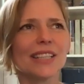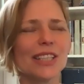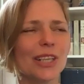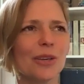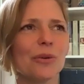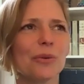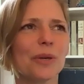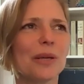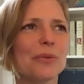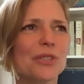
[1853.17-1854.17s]
you know
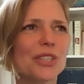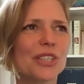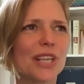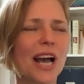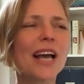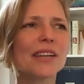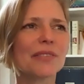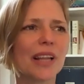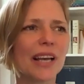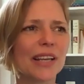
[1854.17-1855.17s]
it was just kind of
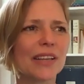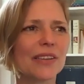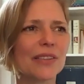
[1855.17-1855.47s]
like